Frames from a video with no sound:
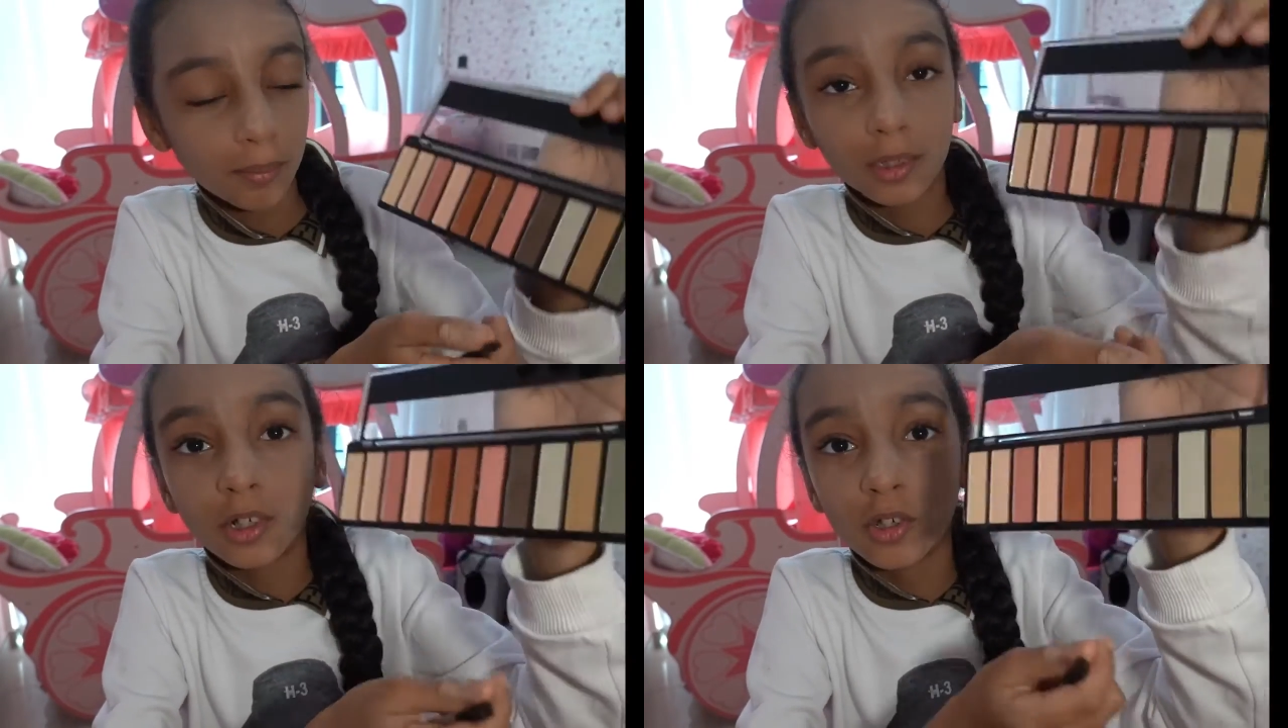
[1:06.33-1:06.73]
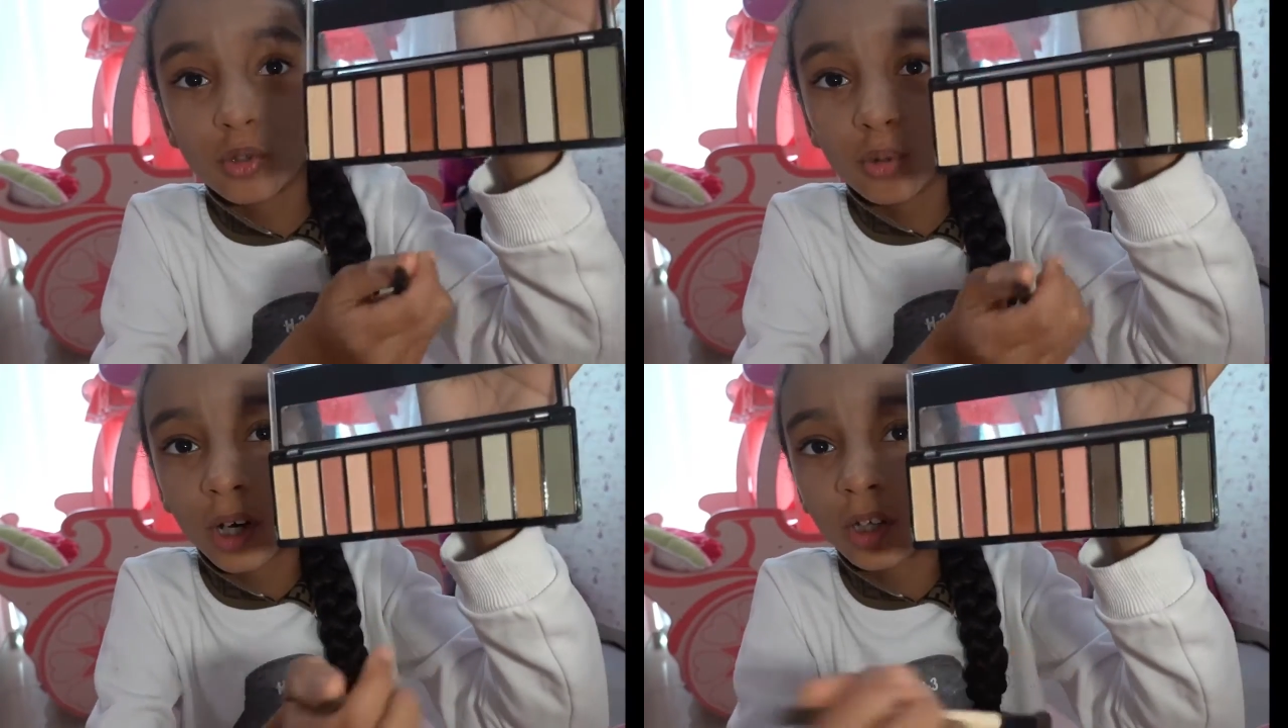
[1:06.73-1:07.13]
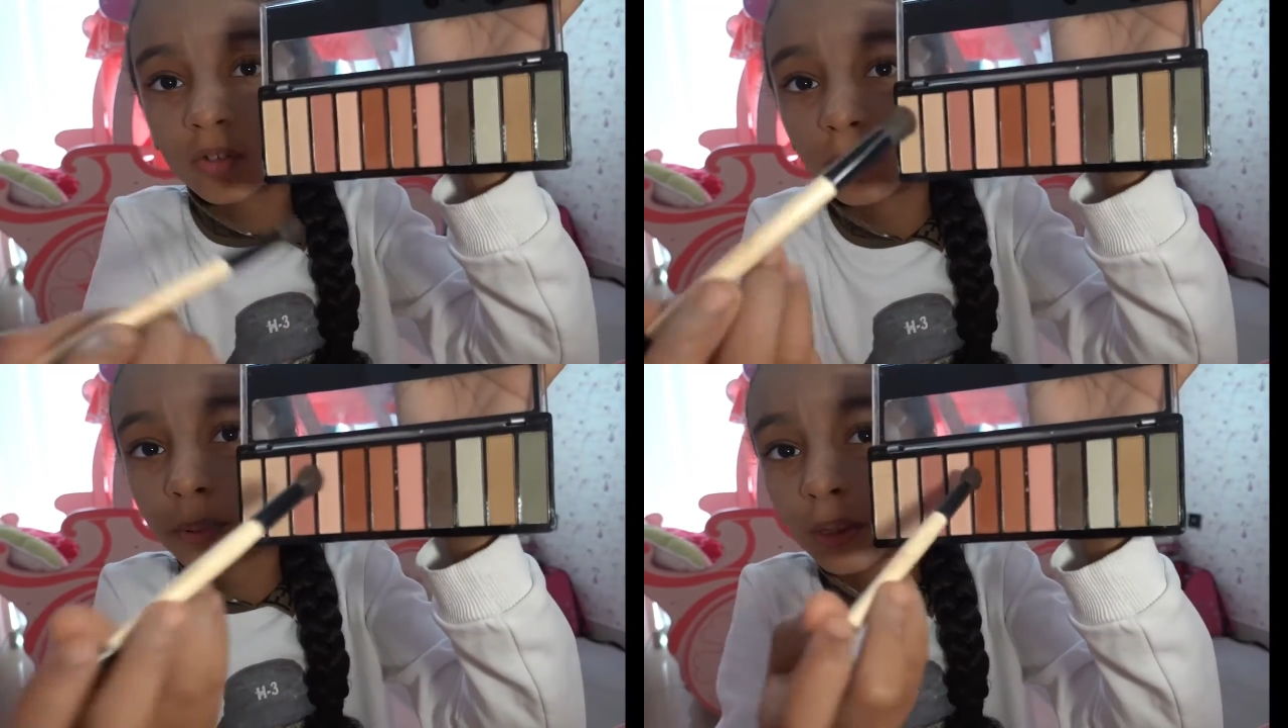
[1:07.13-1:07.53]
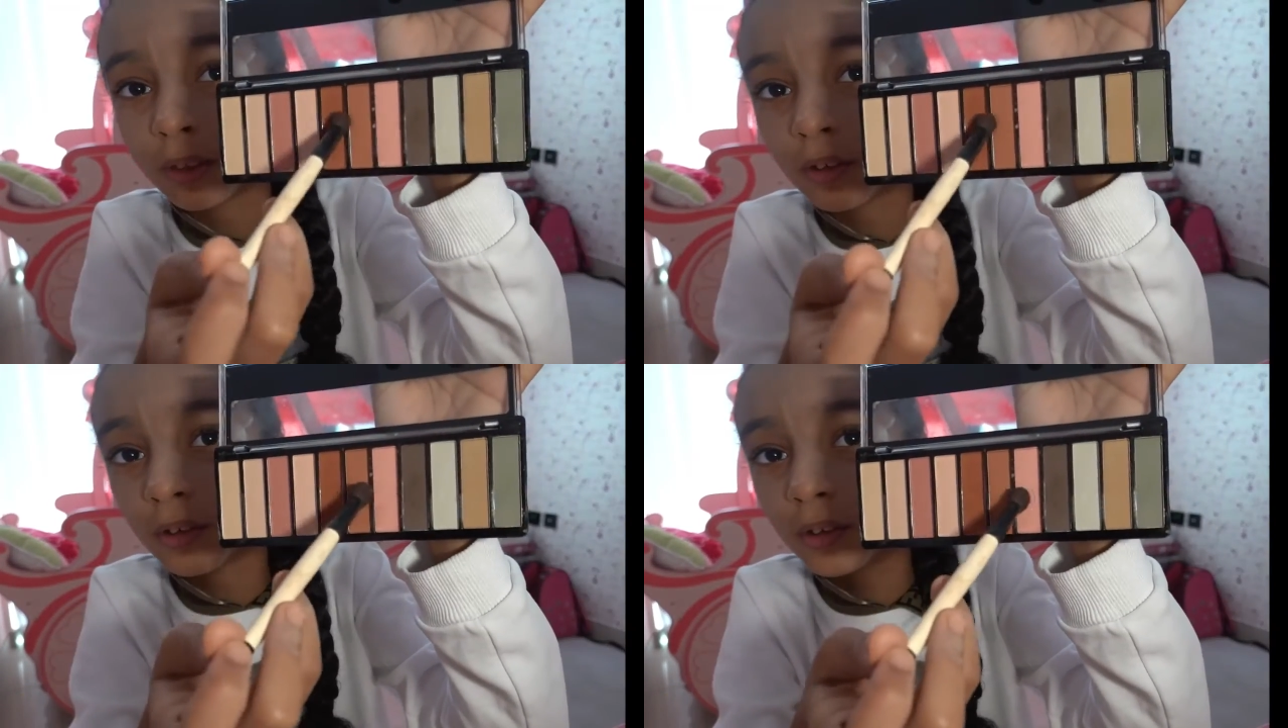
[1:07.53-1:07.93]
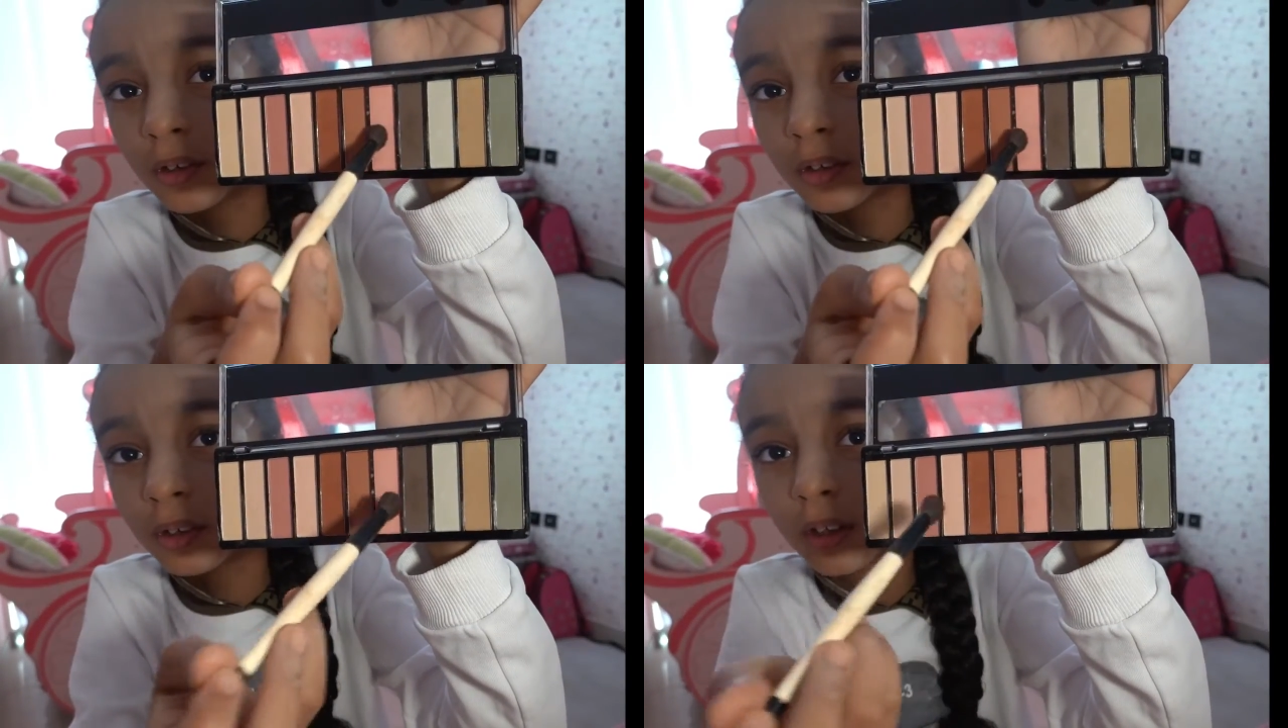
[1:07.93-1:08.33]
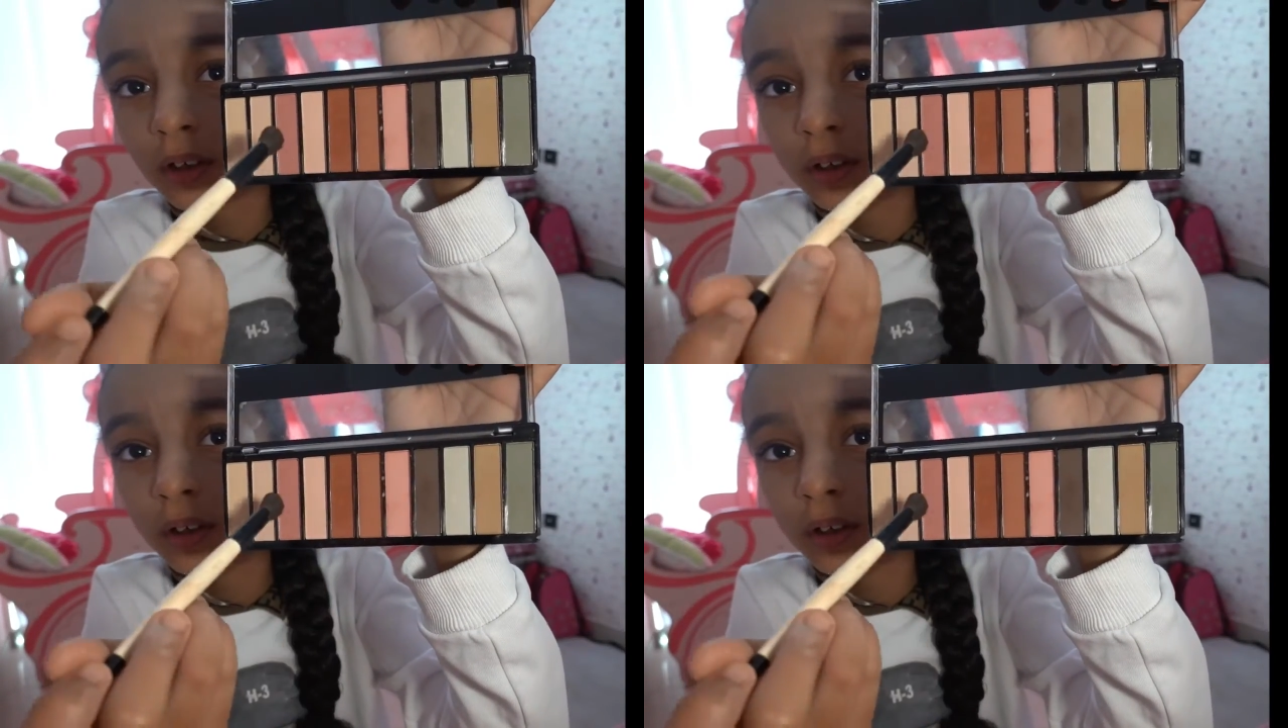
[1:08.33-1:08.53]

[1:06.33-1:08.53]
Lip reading: But there's two kinds of pink, there's this.